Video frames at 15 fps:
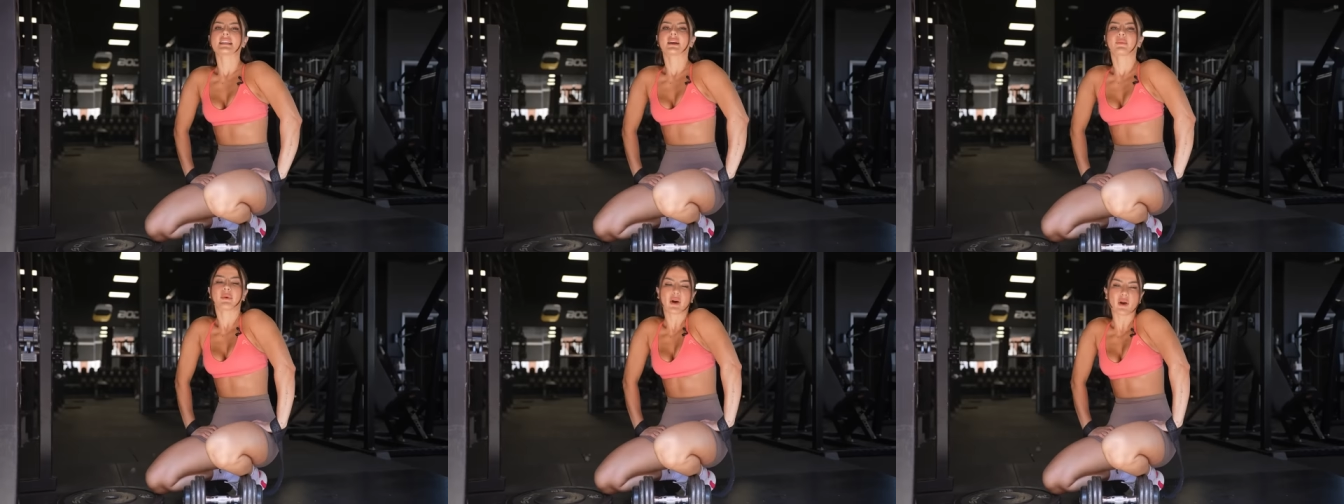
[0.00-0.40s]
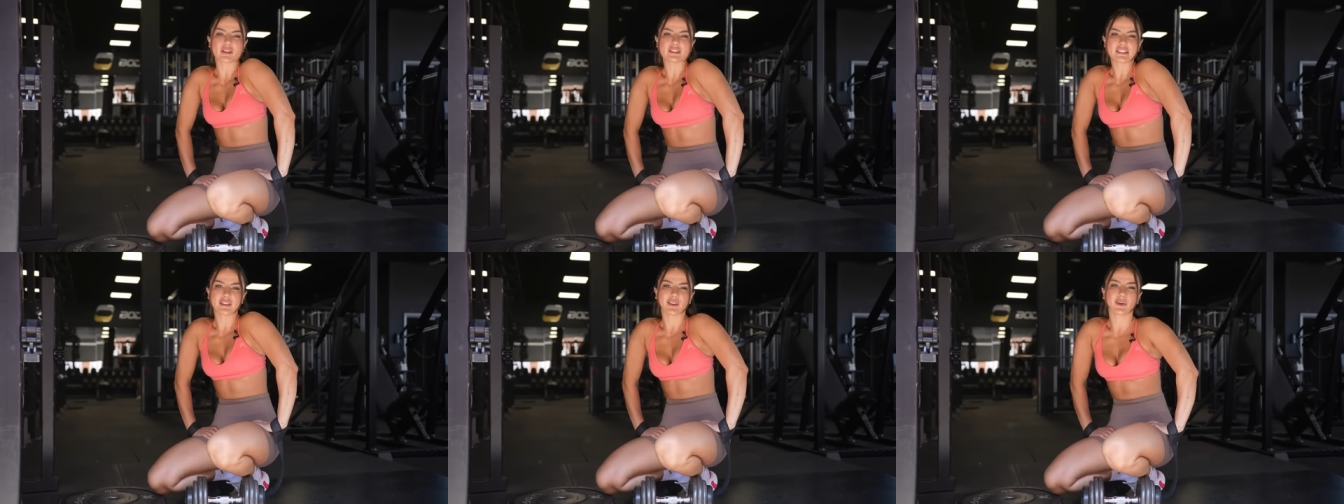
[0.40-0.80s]
We're
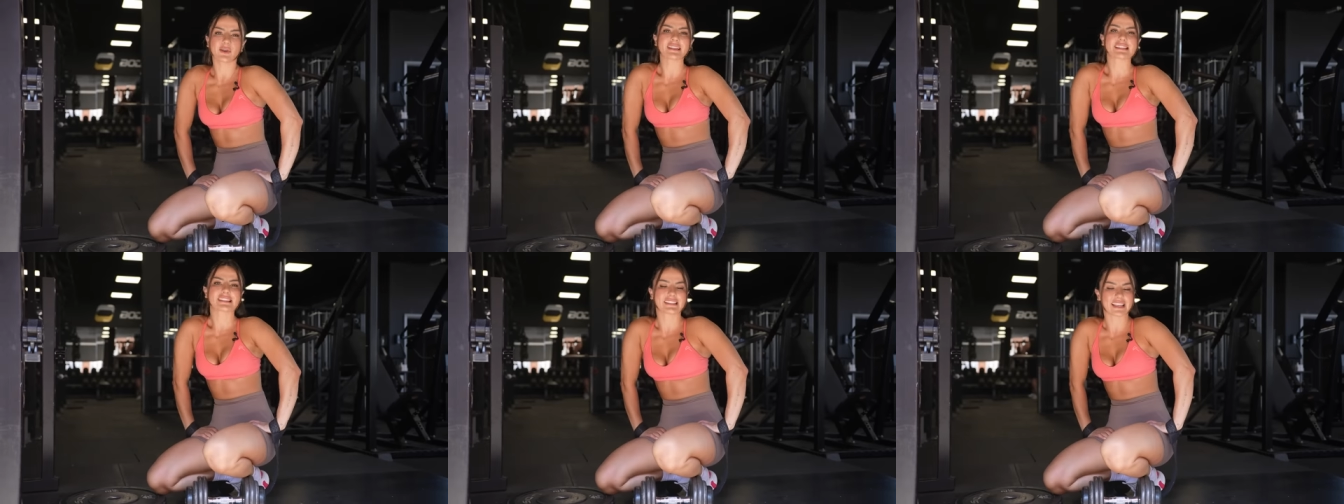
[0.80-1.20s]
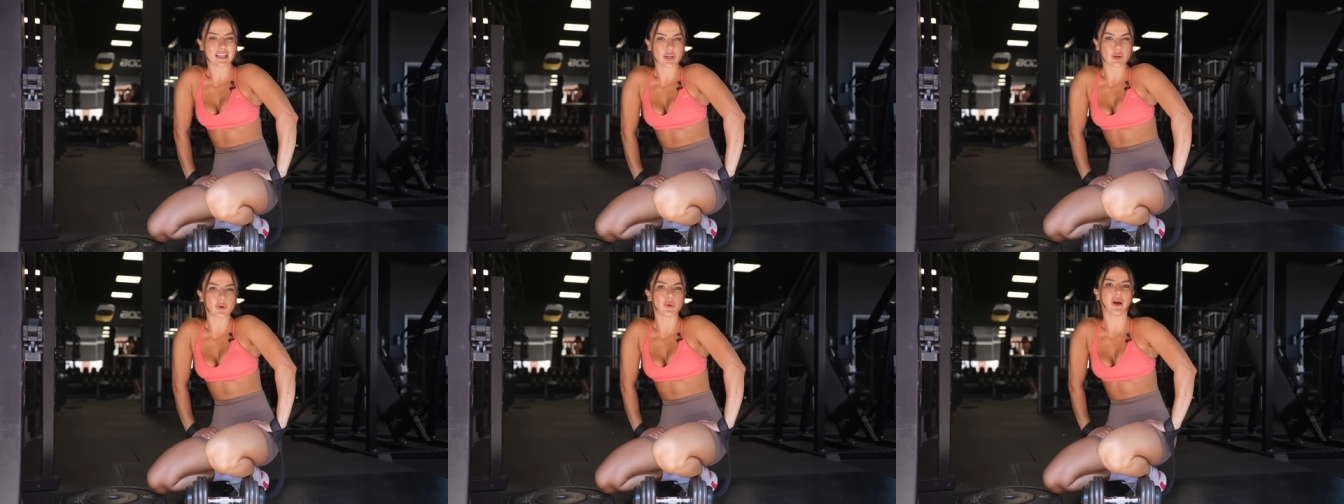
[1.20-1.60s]
on to
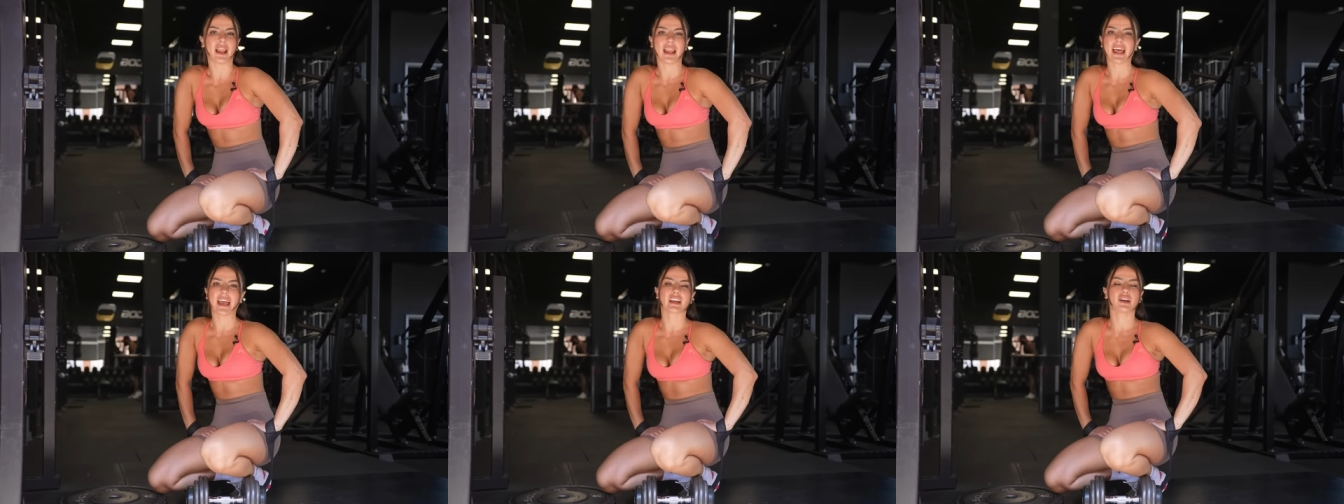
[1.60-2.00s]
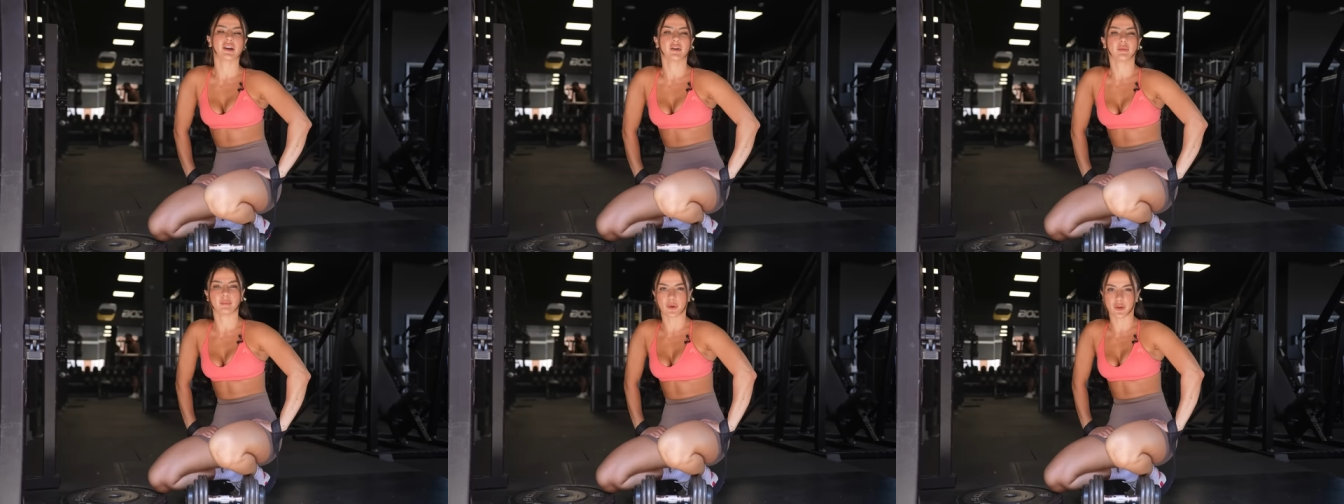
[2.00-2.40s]
single leg
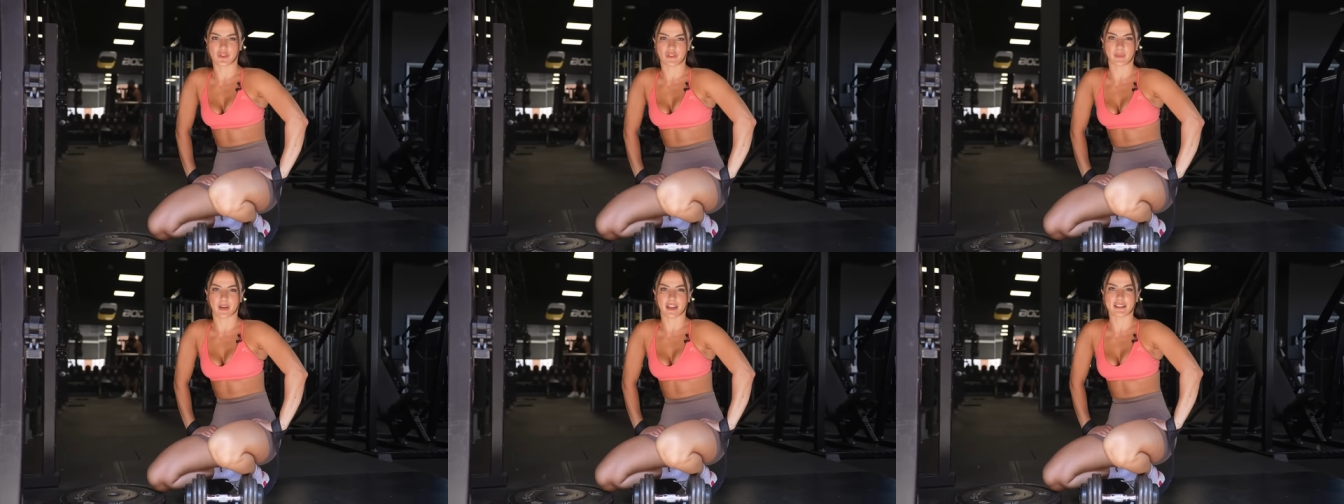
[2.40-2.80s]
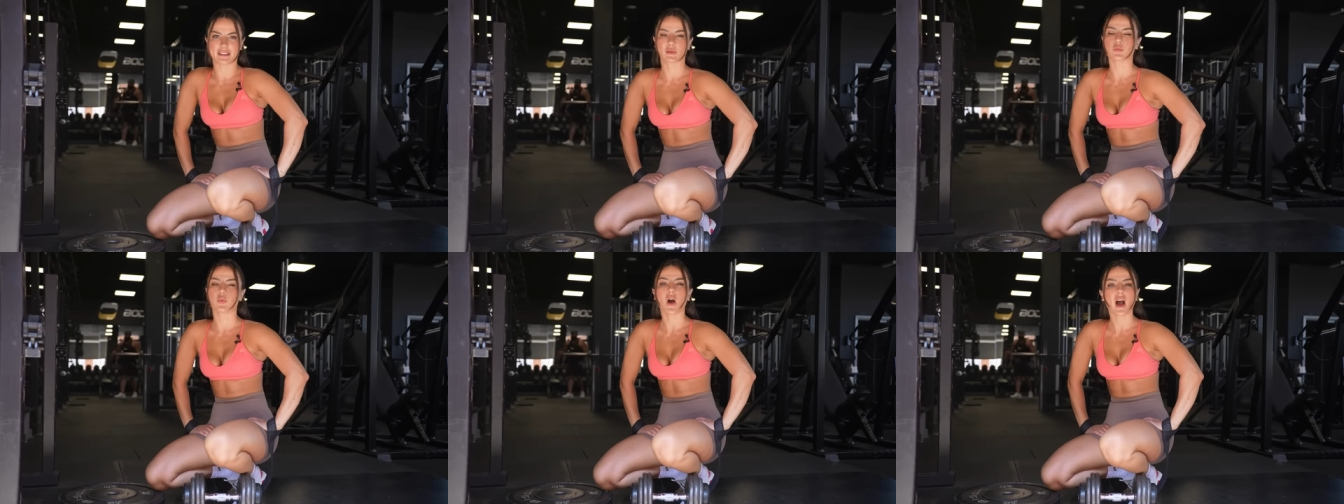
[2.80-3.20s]

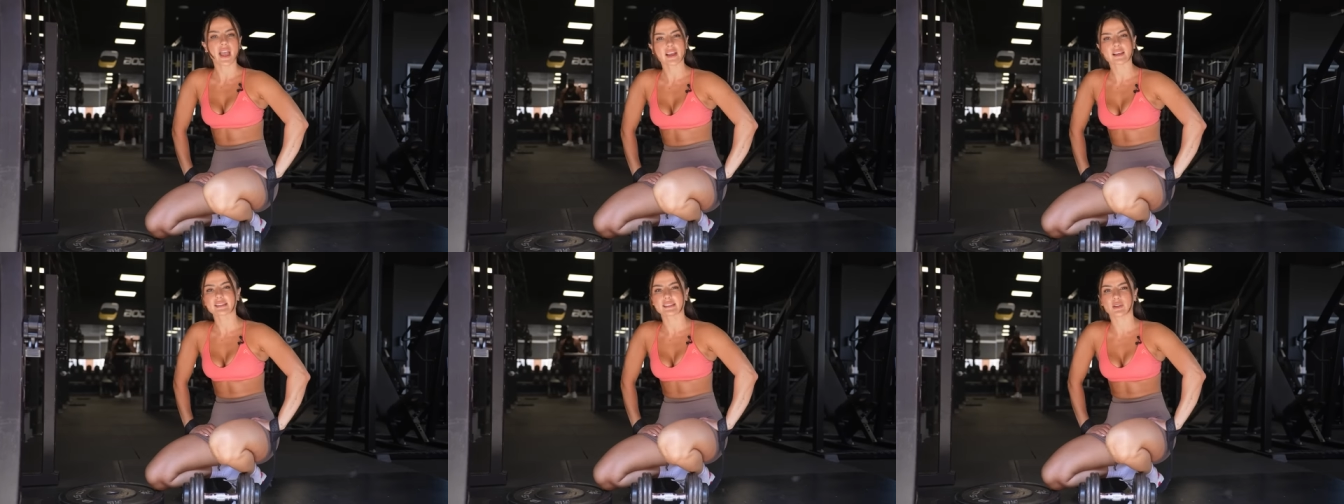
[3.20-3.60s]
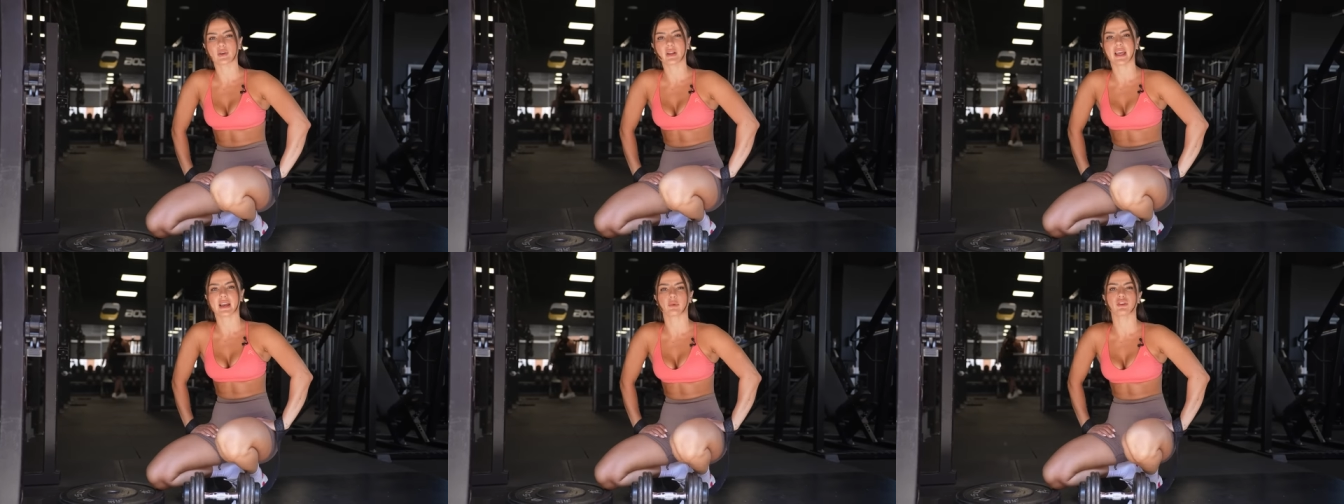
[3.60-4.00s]
movements. Why are
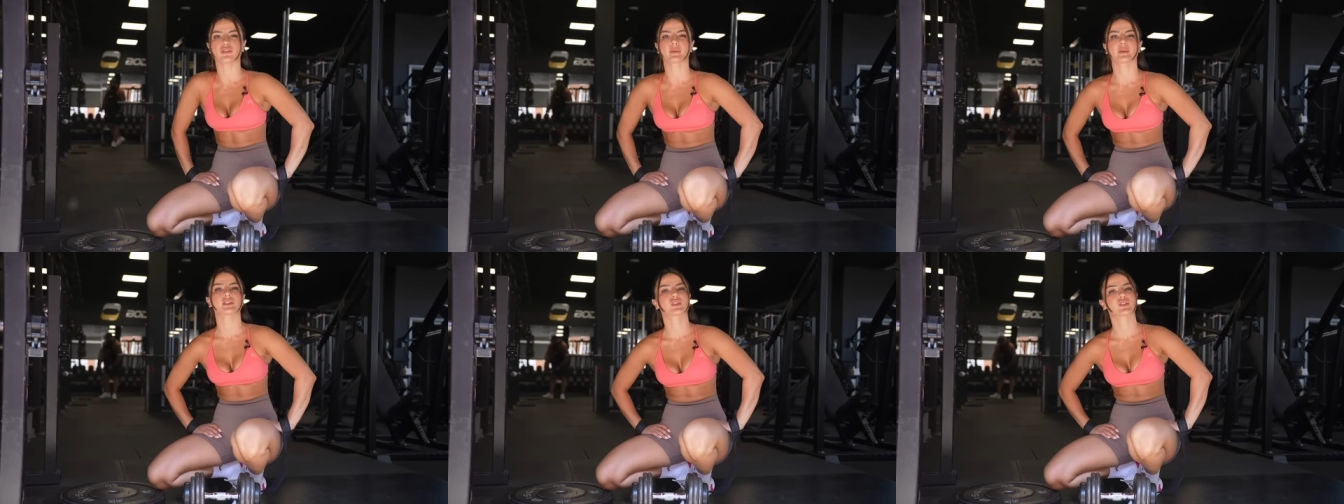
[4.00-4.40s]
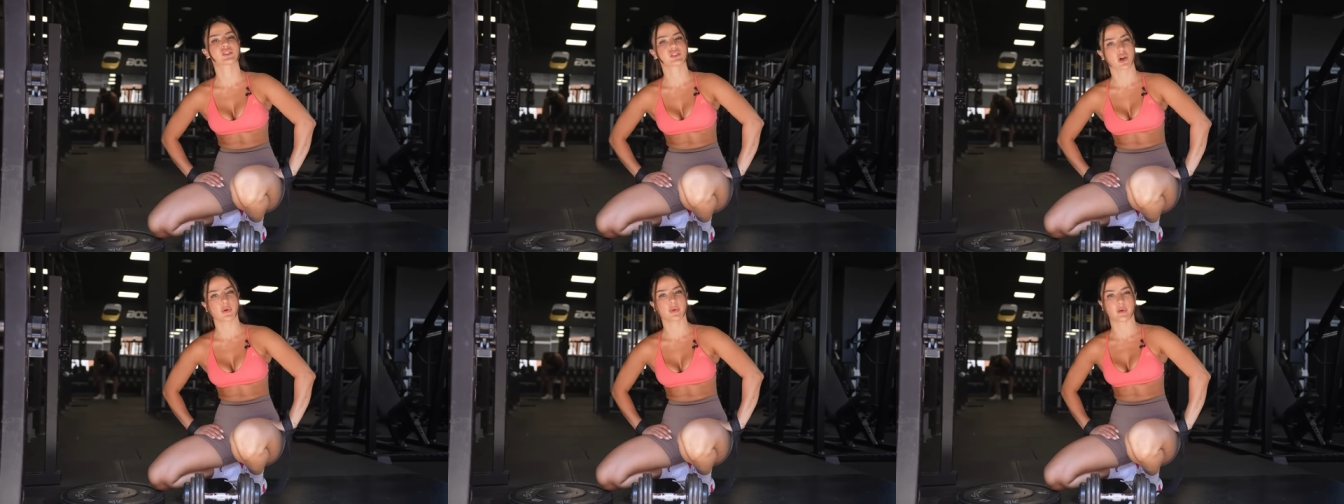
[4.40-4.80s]
single leg movements
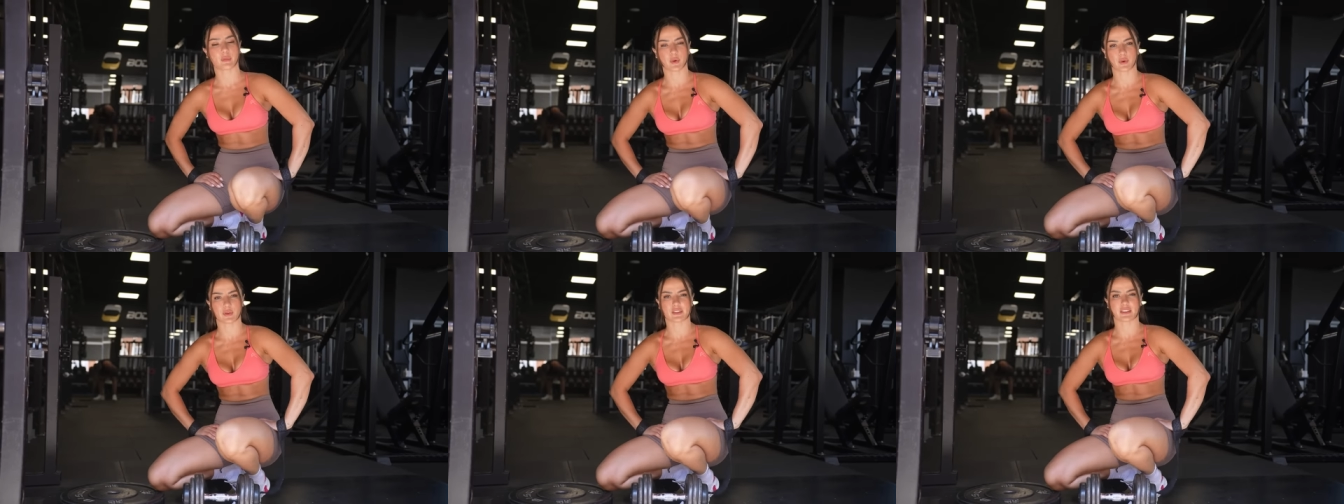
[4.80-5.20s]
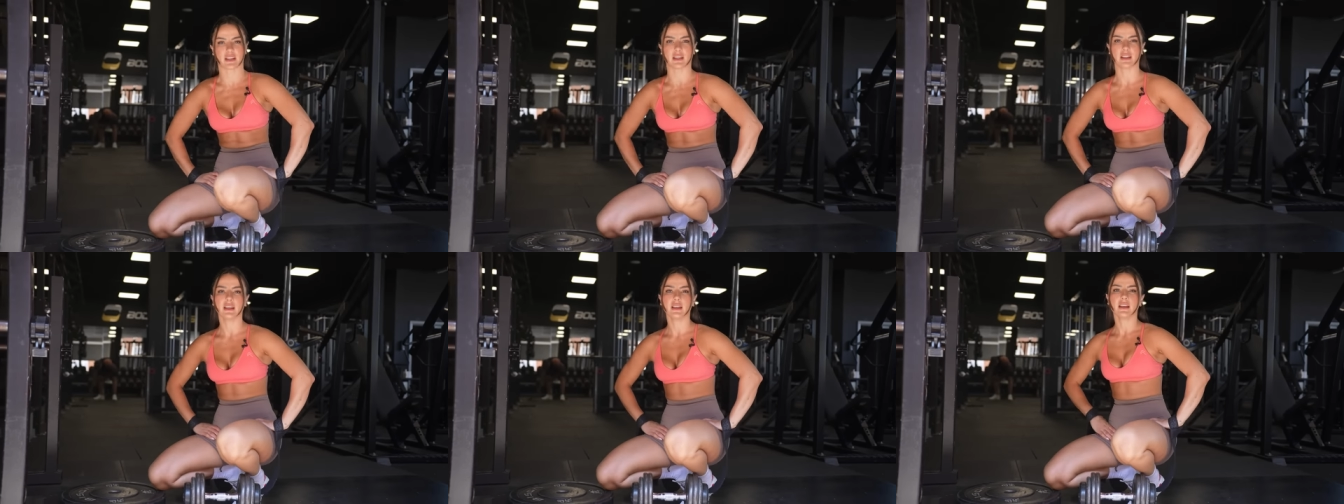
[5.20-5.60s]
so
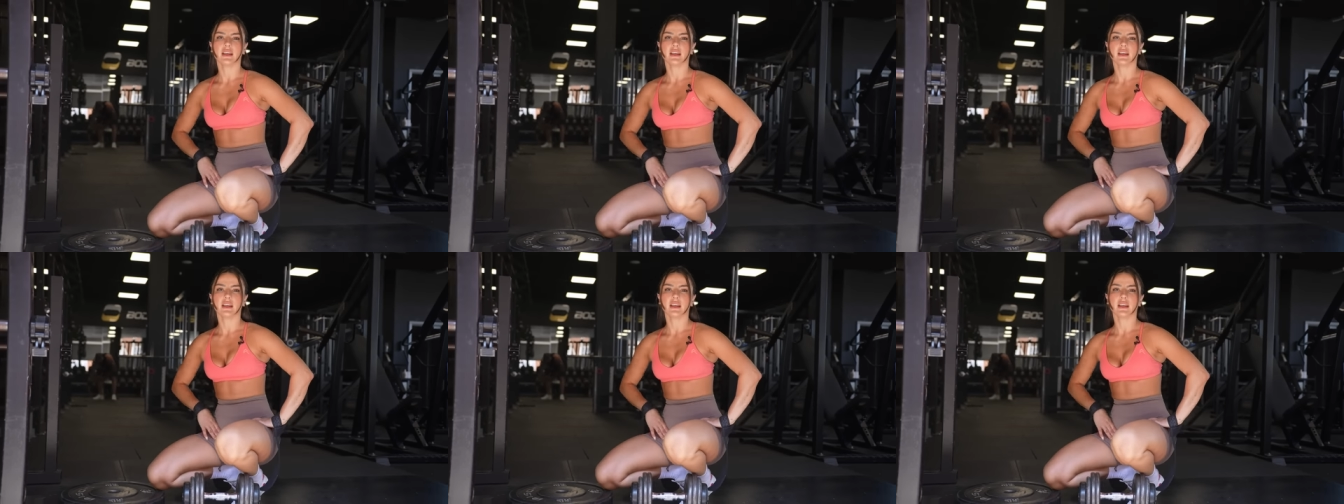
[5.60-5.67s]
important?